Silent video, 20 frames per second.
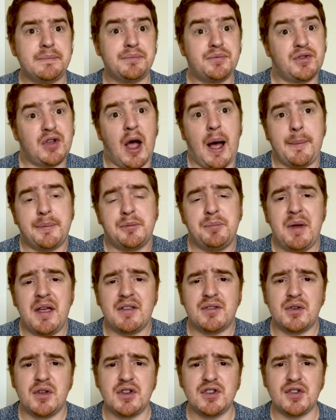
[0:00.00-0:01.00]
Topps
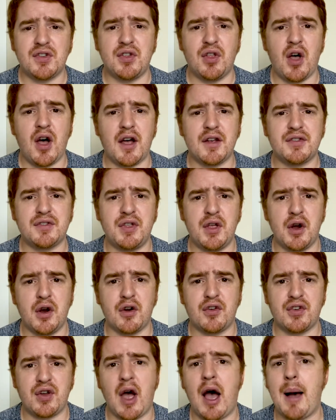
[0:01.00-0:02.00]
basically just lost their
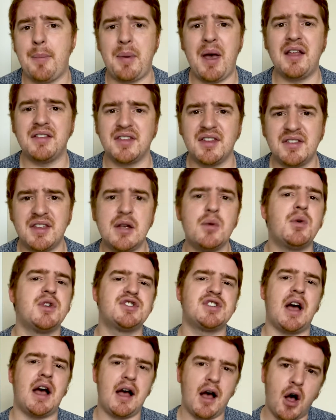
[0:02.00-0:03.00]
top entity, which
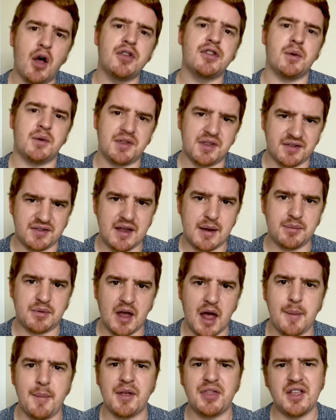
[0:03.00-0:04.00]
also at the same
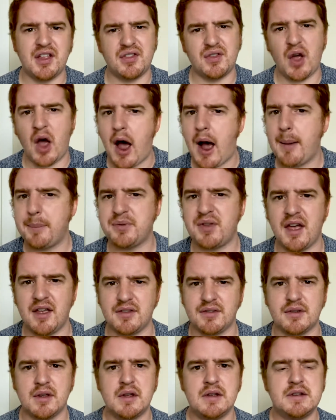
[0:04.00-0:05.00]
time, I think Topps
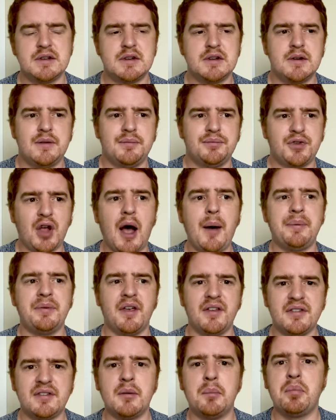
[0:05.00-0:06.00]
has
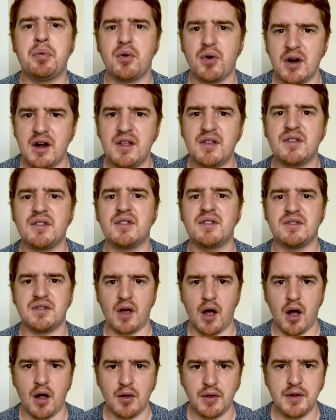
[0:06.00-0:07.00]
some pretty
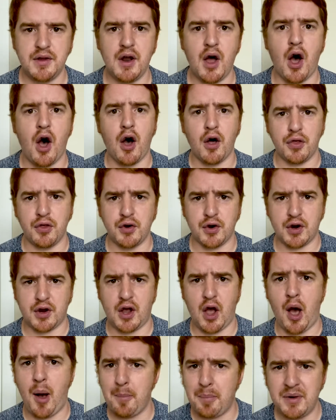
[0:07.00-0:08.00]
solid other
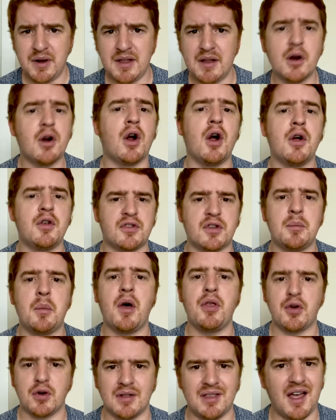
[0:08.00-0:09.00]
company or some
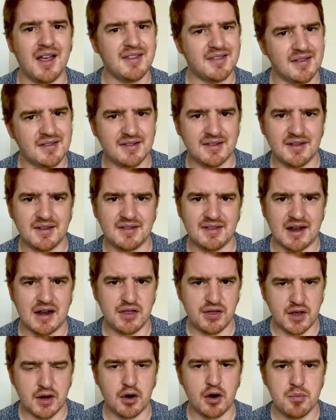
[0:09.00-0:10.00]
other licenses that I
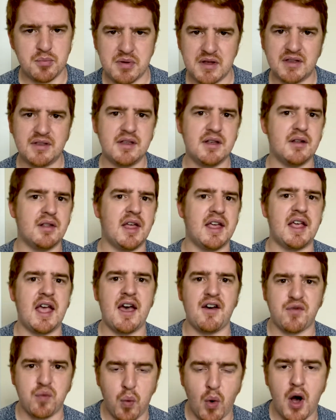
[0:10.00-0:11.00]
think are a big deal, like
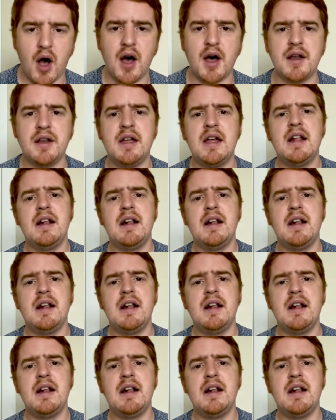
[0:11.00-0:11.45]
F1.